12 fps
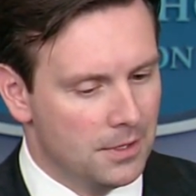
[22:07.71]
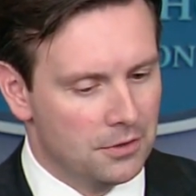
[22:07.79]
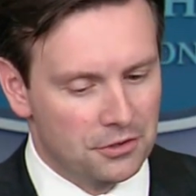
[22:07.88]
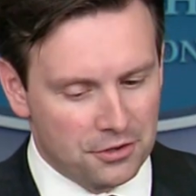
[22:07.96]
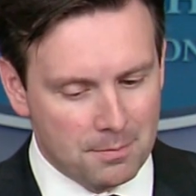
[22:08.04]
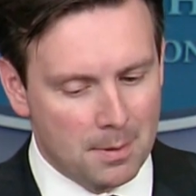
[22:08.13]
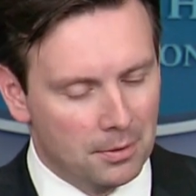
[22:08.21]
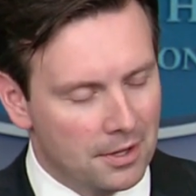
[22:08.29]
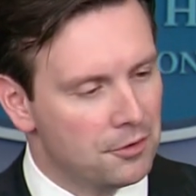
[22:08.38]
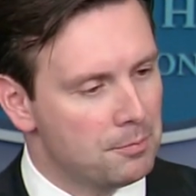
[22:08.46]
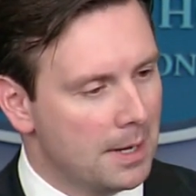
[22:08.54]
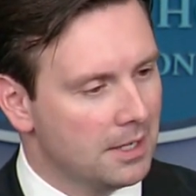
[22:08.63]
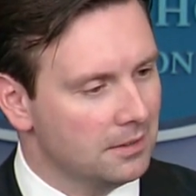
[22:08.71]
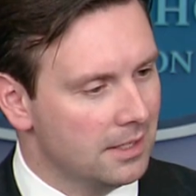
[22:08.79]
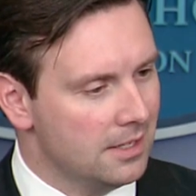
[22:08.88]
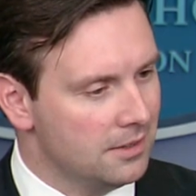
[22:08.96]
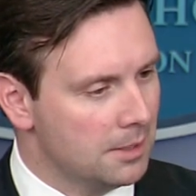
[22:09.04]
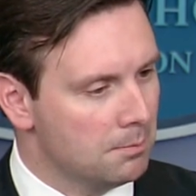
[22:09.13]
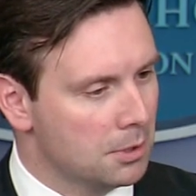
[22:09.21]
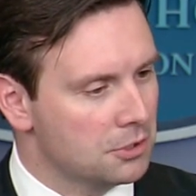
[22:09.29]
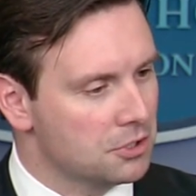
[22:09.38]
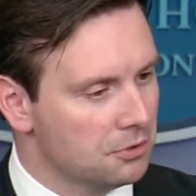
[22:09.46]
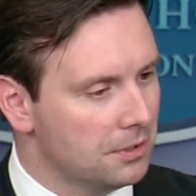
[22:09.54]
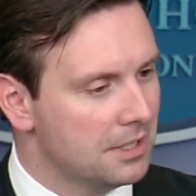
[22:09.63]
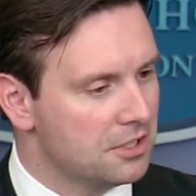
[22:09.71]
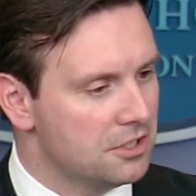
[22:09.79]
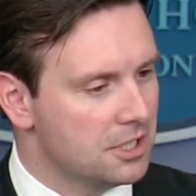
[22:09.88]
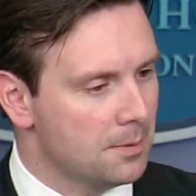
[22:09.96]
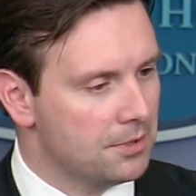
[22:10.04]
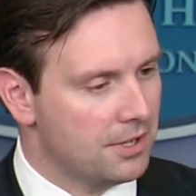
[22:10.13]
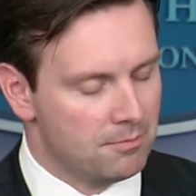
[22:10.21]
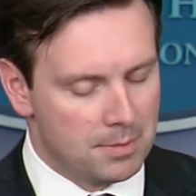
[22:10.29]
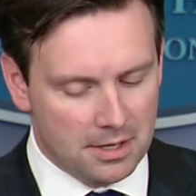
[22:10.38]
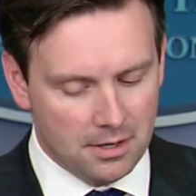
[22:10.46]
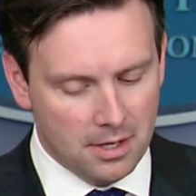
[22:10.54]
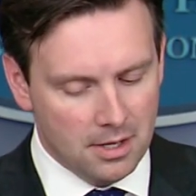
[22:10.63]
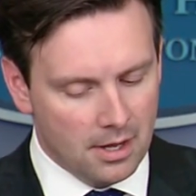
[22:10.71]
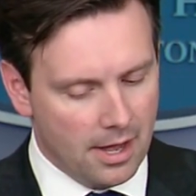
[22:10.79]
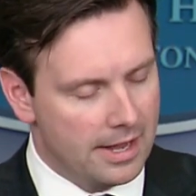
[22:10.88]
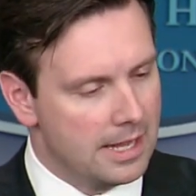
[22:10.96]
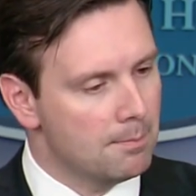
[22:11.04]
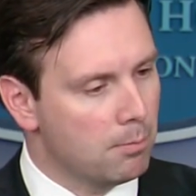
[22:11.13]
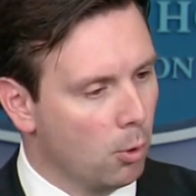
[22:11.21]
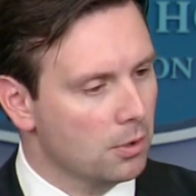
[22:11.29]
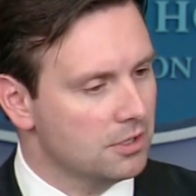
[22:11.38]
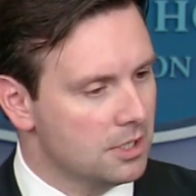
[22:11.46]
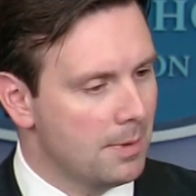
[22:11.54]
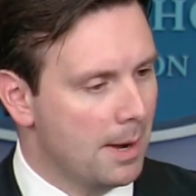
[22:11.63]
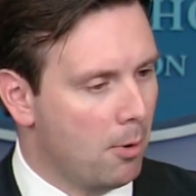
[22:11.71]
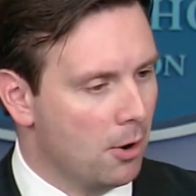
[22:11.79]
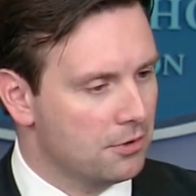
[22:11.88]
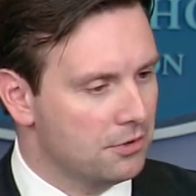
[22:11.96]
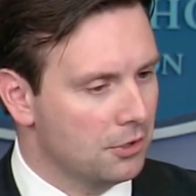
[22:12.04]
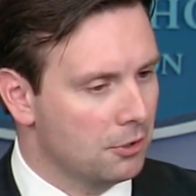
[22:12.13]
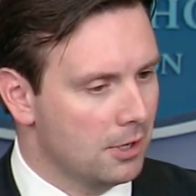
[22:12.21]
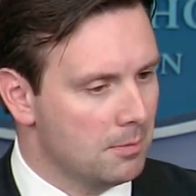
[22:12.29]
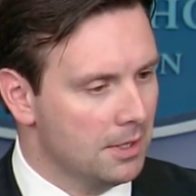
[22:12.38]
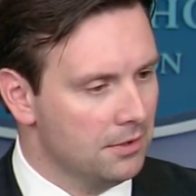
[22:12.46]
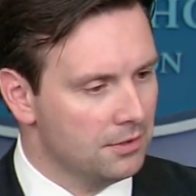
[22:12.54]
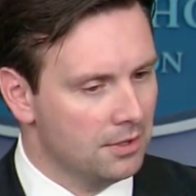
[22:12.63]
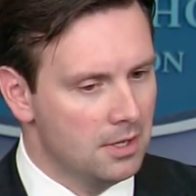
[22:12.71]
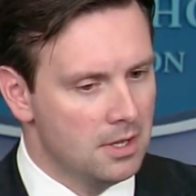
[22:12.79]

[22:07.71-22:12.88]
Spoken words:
that some people have speculated that personal relationships have been important to bipartisan agreements.